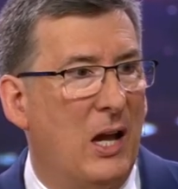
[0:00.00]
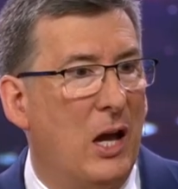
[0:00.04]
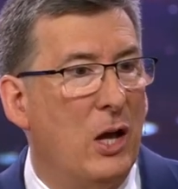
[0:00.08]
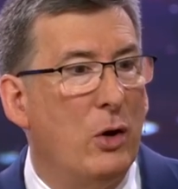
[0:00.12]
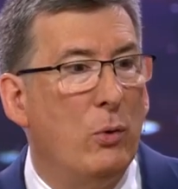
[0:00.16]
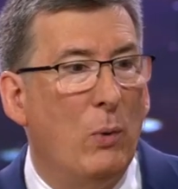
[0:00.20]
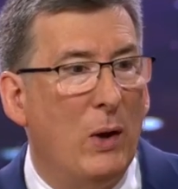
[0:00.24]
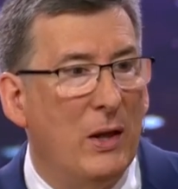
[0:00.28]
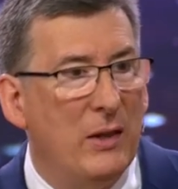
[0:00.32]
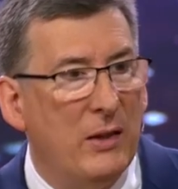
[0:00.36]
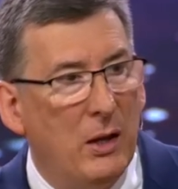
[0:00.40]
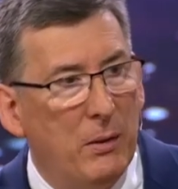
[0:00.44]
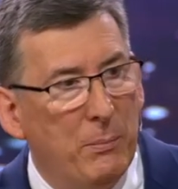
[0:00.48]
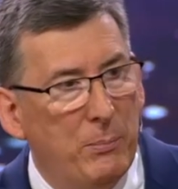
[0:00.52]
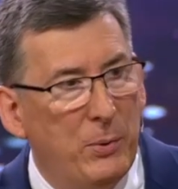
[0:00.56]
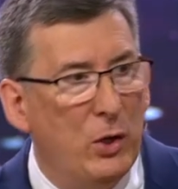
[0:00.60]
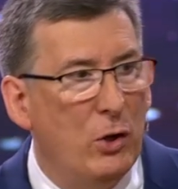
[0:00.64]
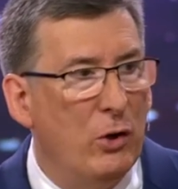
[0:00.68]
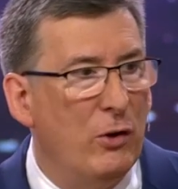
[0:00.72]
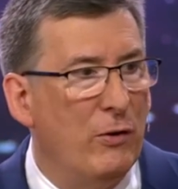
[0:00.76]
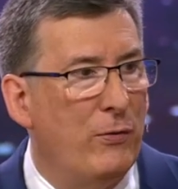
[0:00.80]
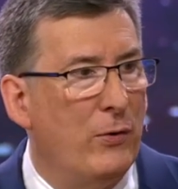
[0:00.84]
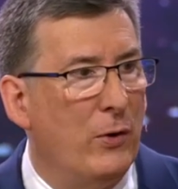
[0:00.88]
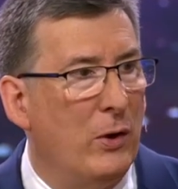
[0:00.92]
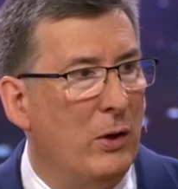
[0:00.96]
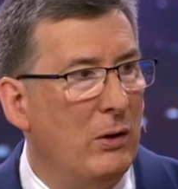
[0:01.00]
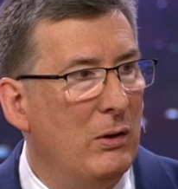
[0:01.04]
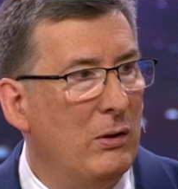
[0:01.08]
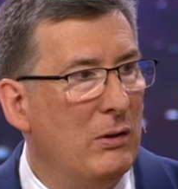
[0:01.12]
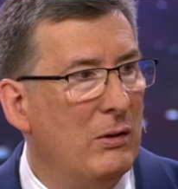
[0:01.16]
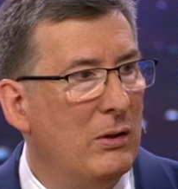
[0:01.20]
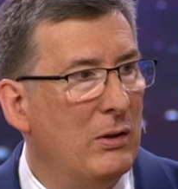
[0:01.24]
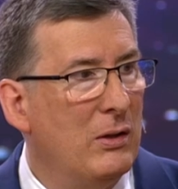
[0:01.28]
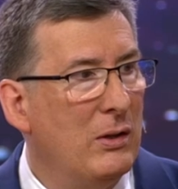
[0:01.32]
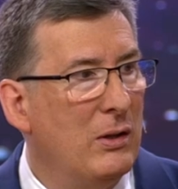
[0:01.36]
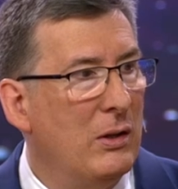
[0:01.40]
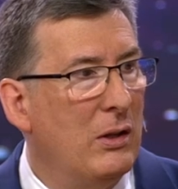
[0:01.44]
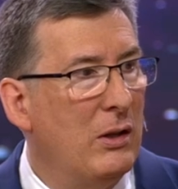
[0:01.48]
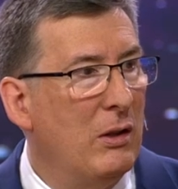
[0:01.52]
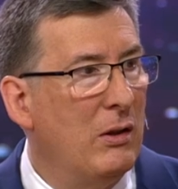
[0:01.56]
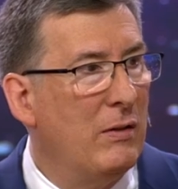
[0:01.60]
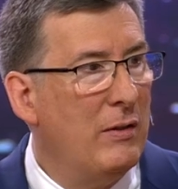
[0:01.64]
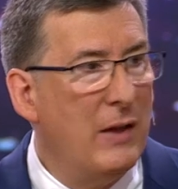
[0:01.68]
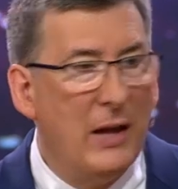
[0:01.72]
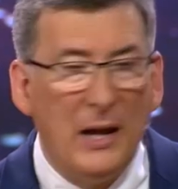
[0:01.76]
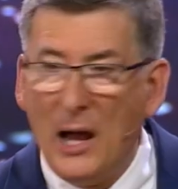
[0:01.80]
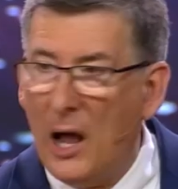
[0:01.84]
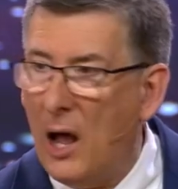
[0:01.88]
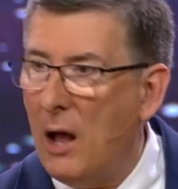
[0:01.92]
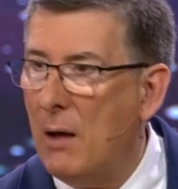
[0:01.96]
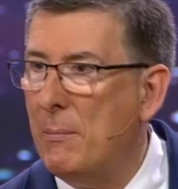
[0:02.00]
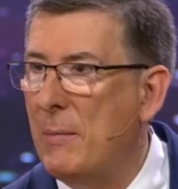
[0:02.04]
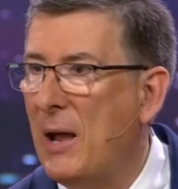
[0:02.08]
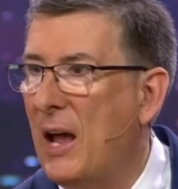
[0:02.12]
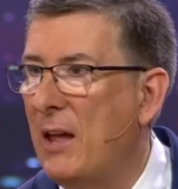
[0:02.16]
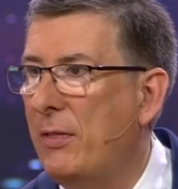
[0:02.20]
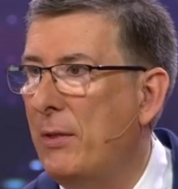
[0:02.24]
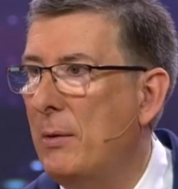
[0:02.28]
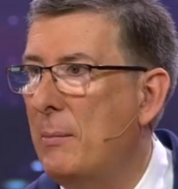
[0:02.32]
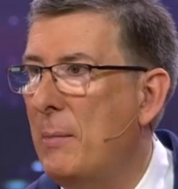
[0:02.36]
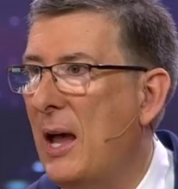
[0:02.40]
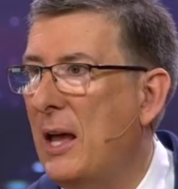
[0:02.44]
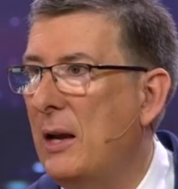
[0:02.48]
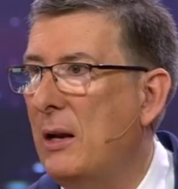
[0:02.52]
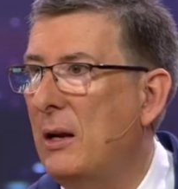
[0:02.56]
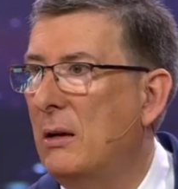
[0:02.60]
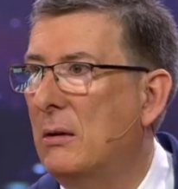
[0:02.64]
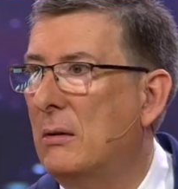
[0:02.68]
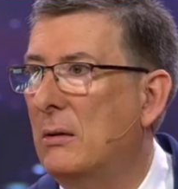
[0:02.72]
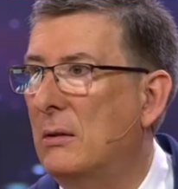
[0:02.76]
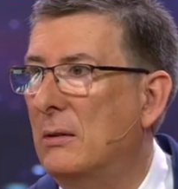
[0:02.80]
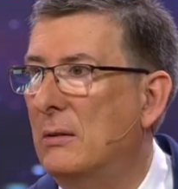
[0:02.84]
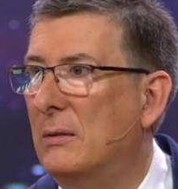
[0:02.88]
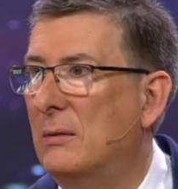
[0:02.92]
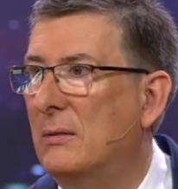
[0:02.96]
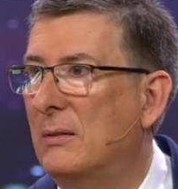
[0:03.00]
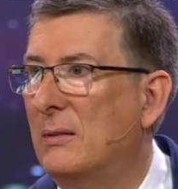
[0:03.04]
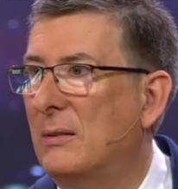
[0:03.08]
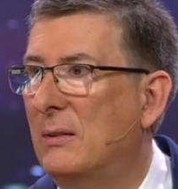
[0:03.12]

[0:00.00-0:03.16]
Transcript: And when they're beautiful, they are mathematical.